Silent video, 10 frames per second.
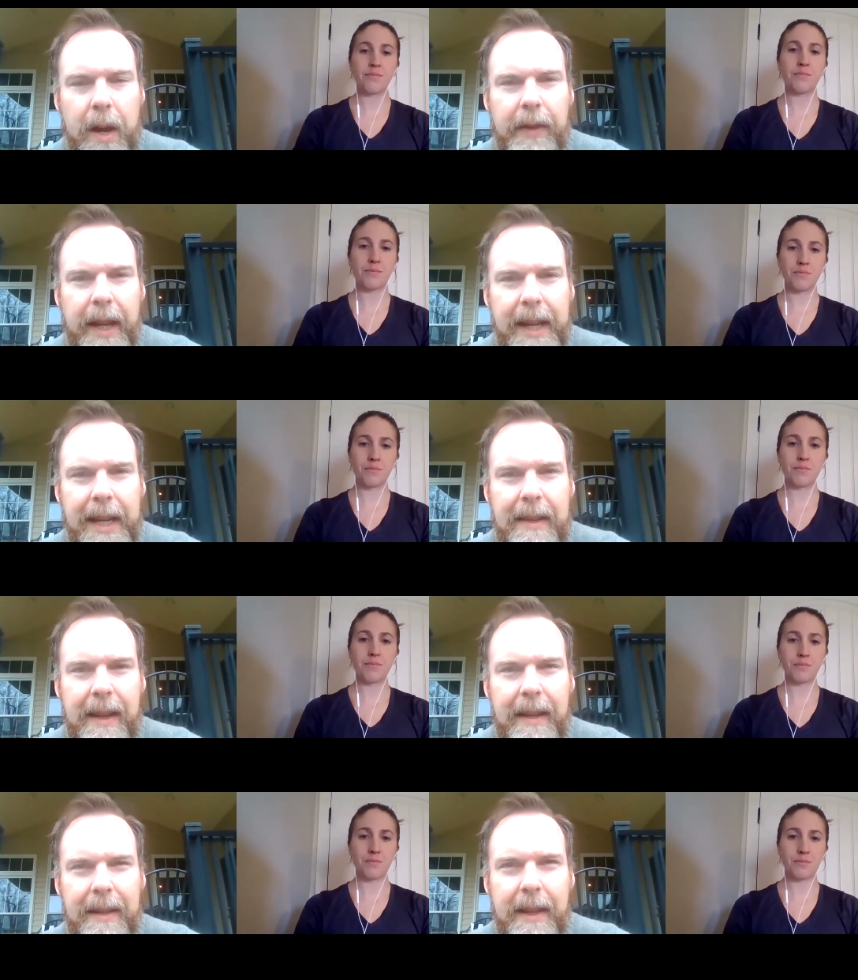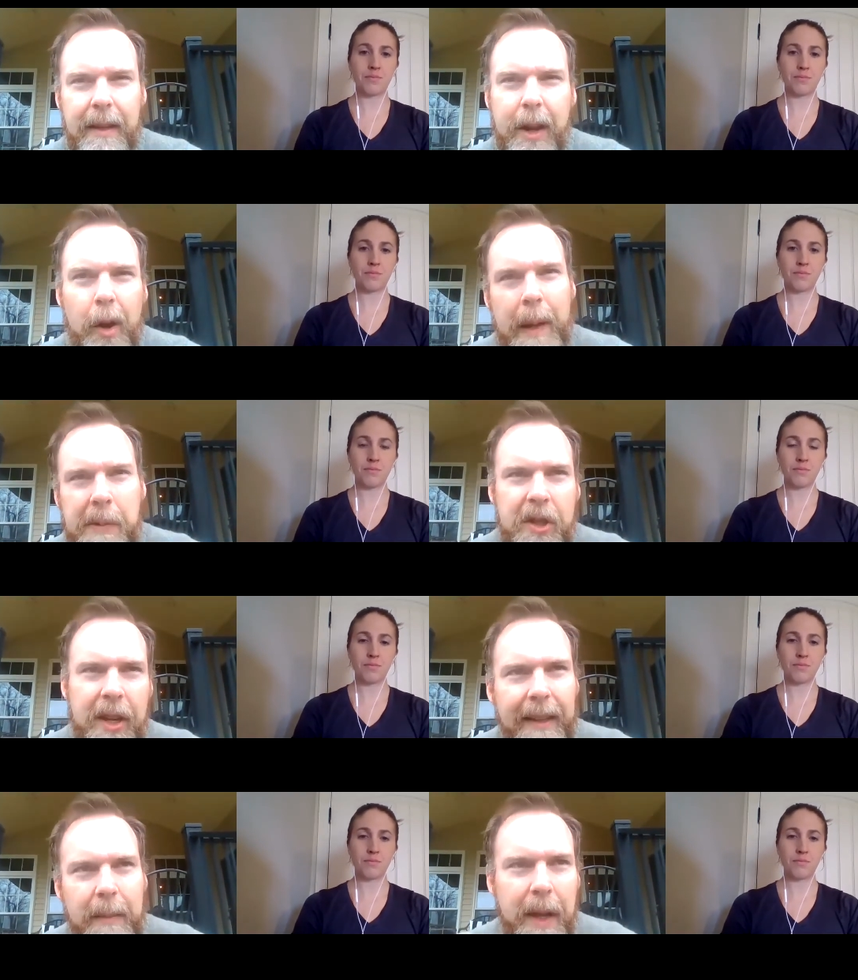Speaker 1: have a lady that, you know, maybe she
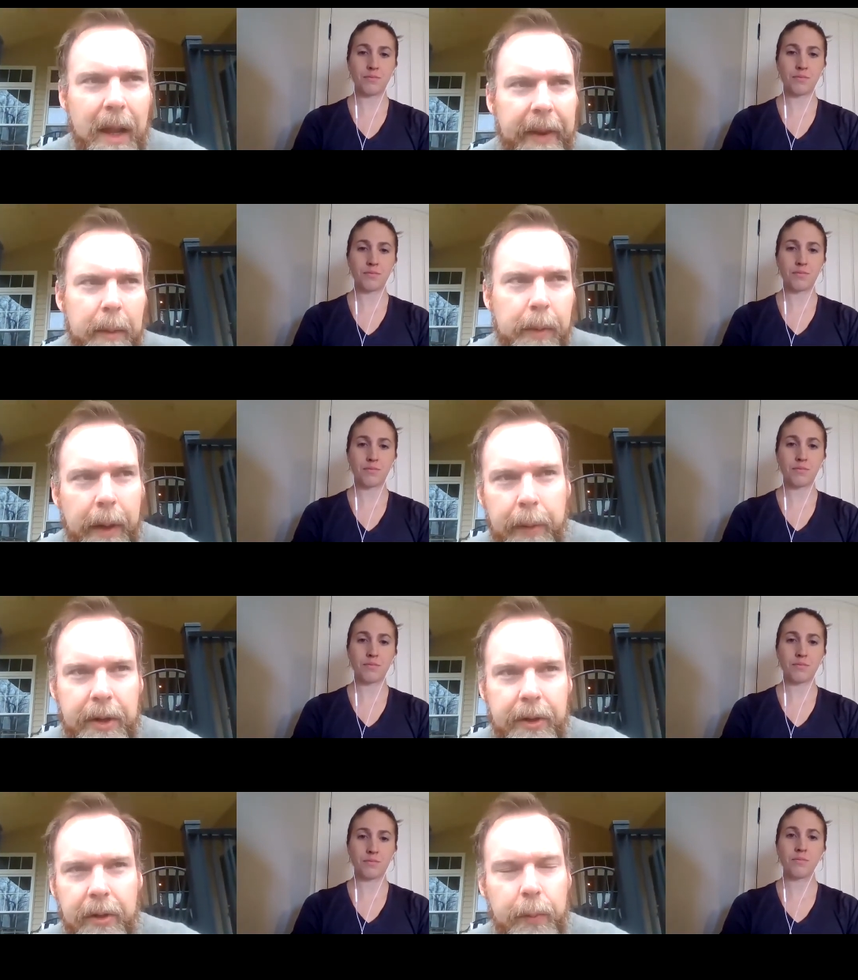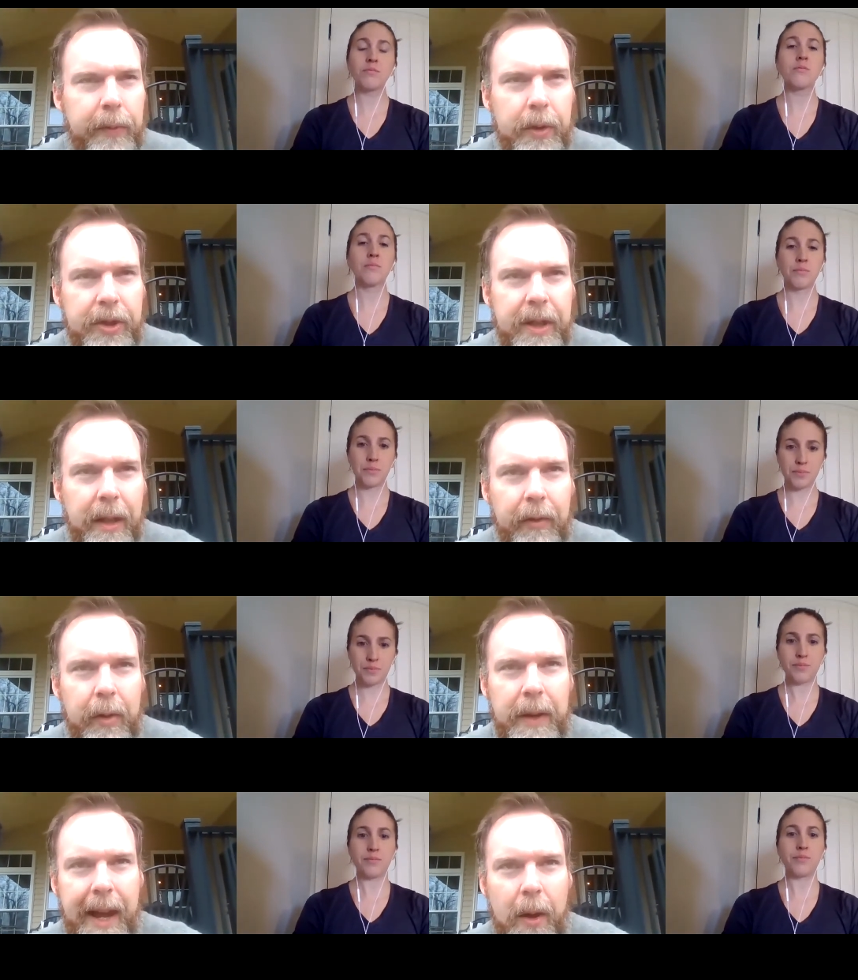had some elevated blood pressures before she delivered,
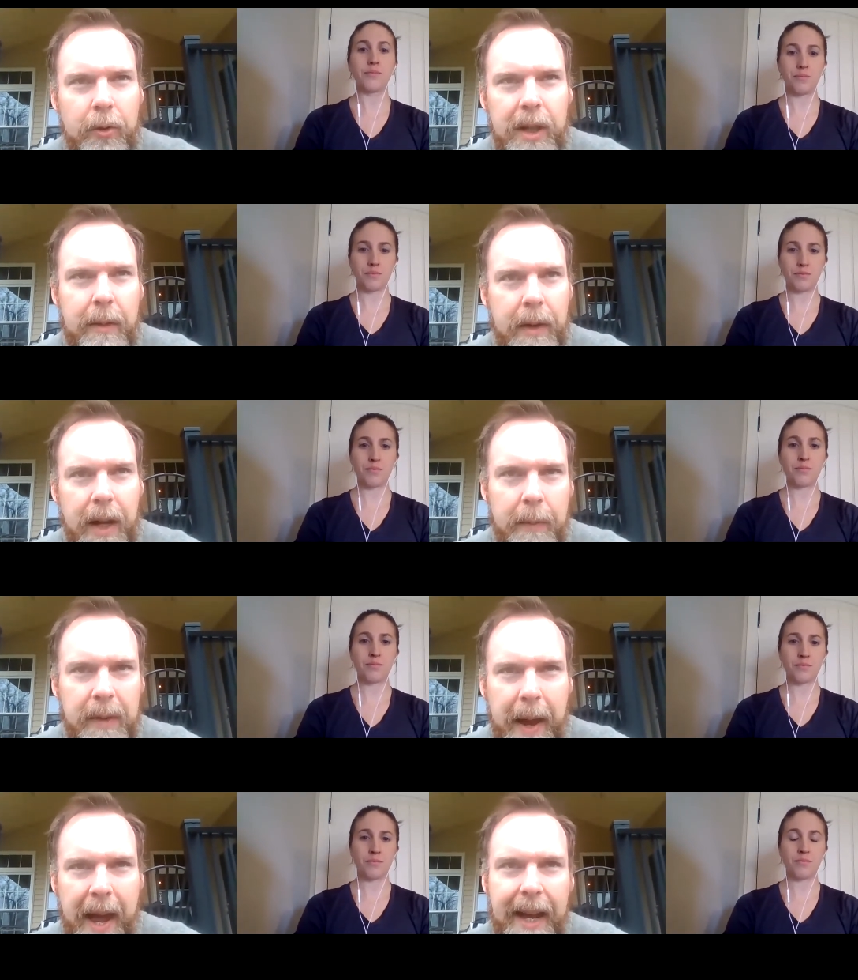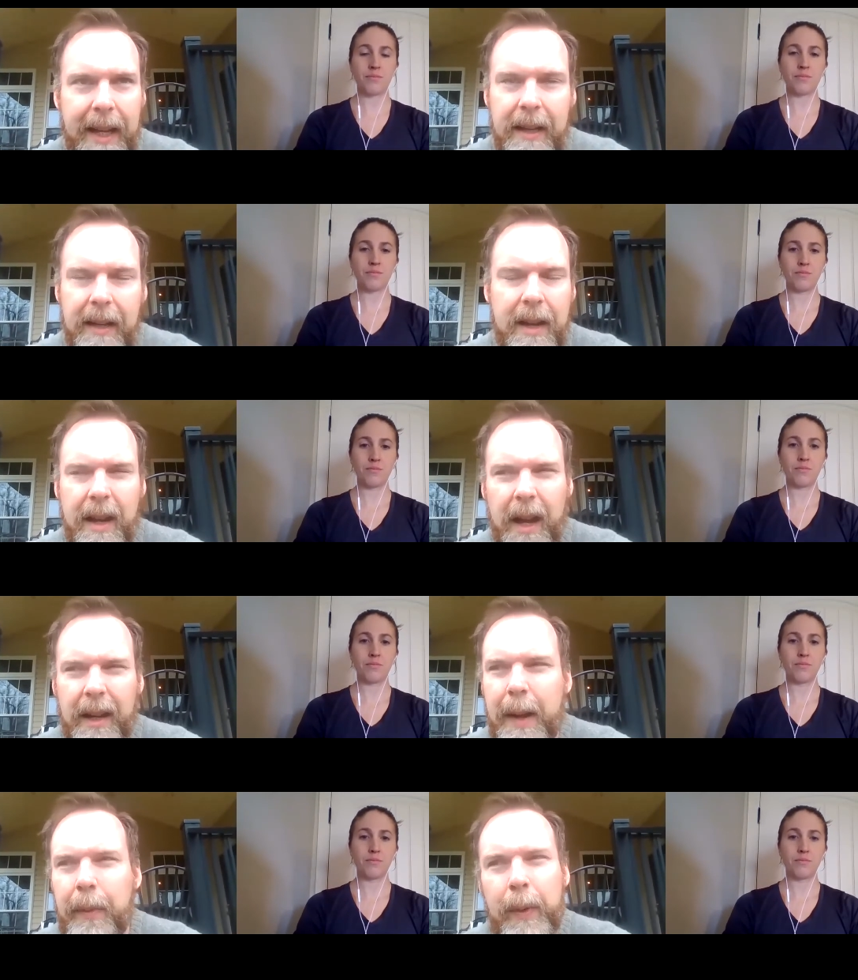but now she comes back and a
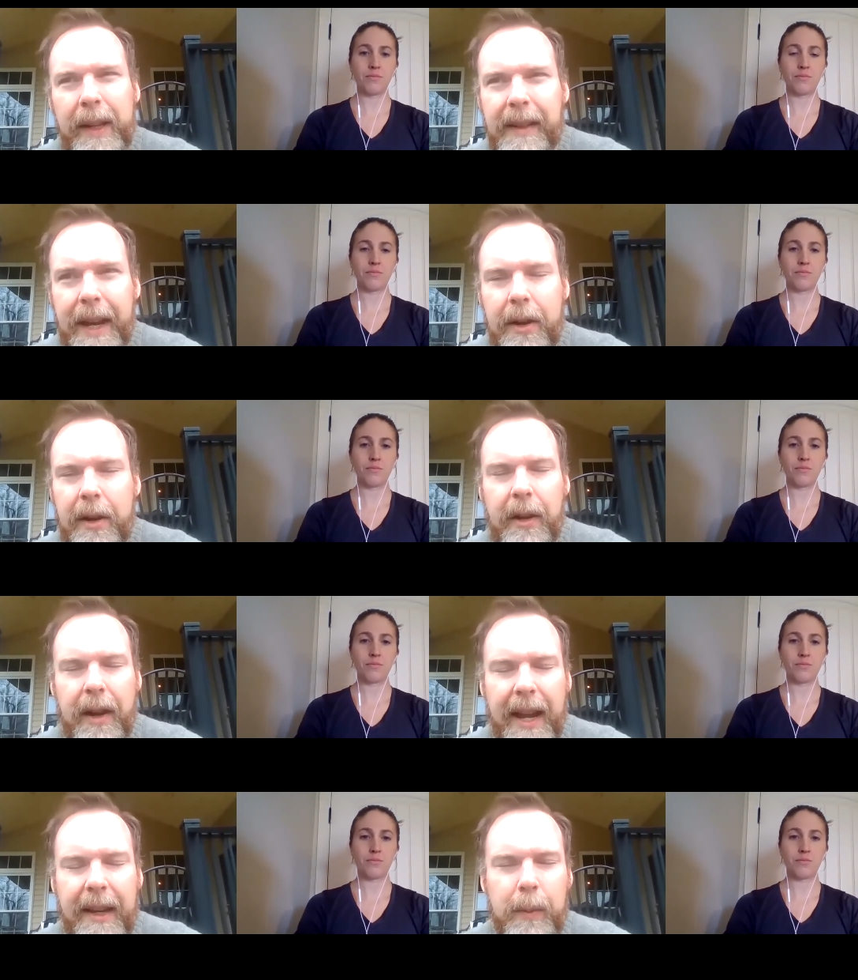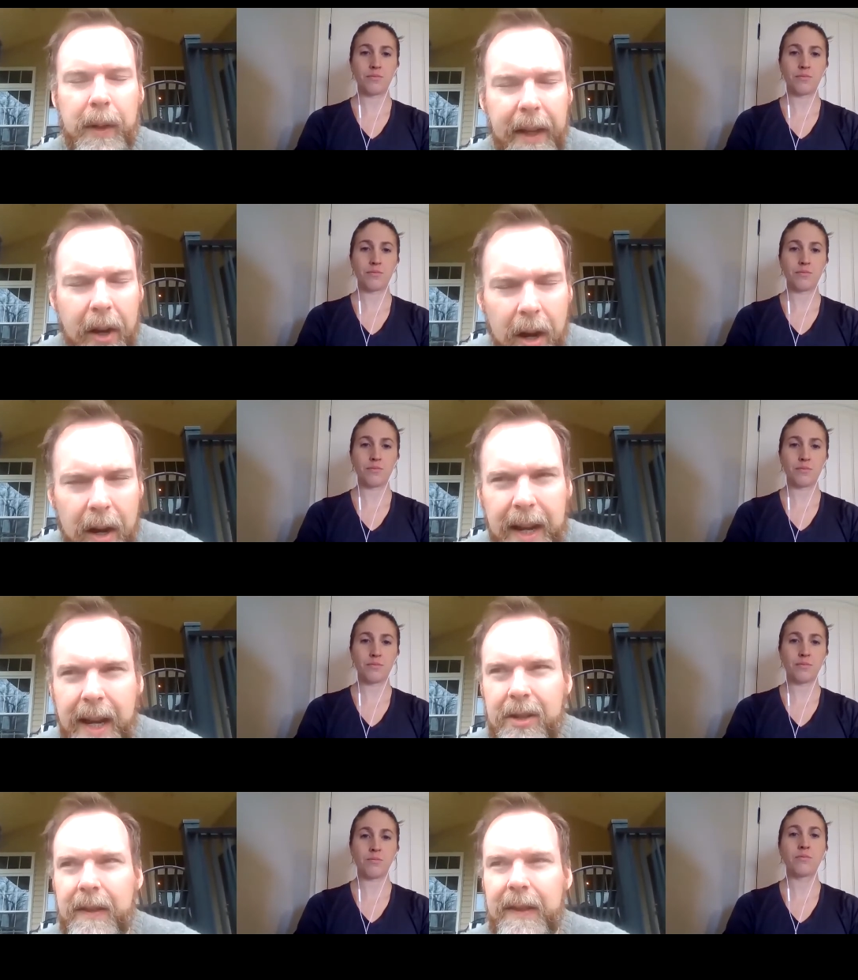couple weeks later and her head's really hurting
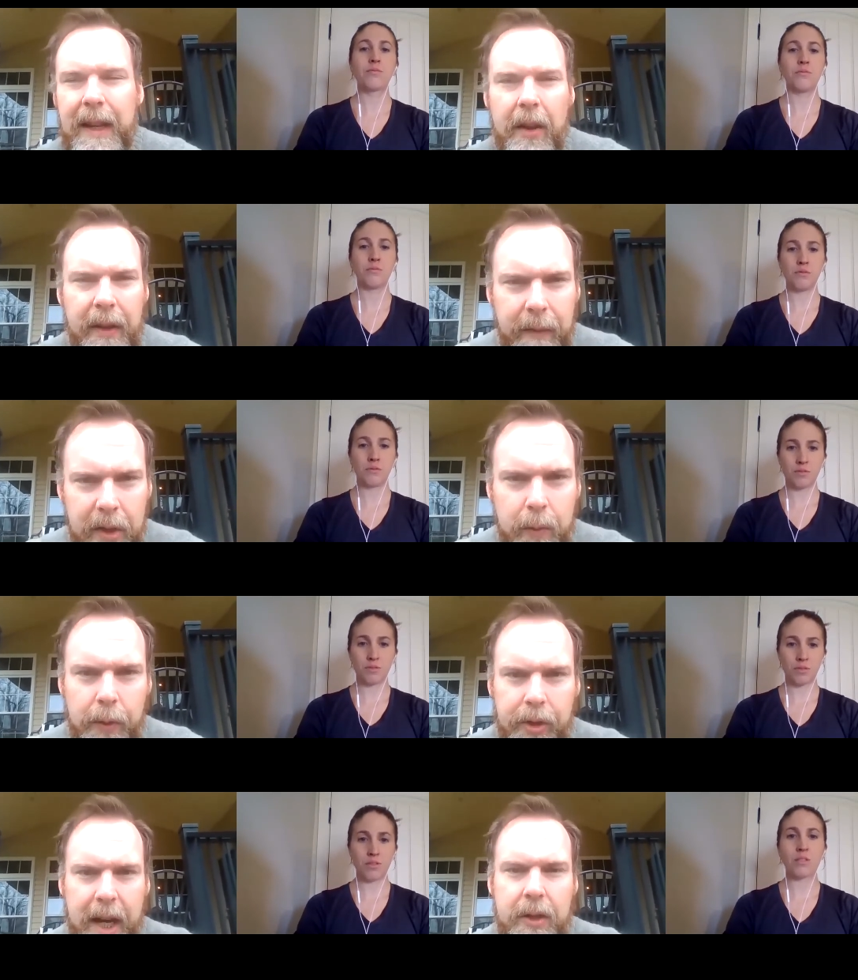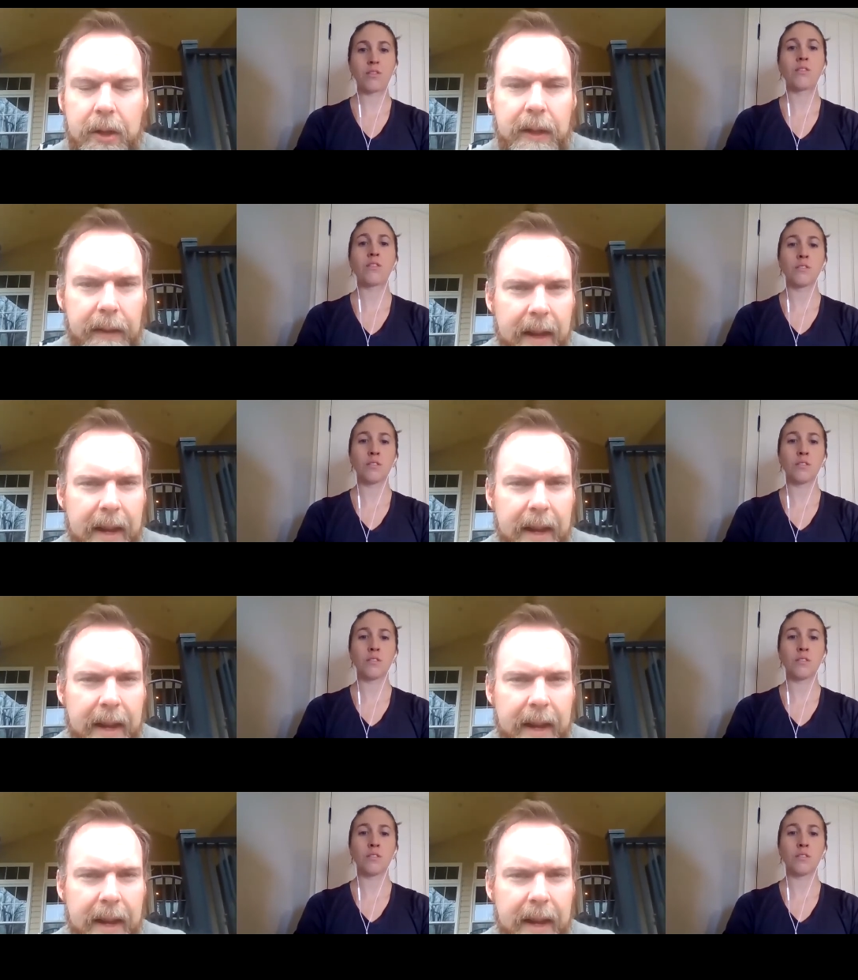and she's seeing all these visual changes,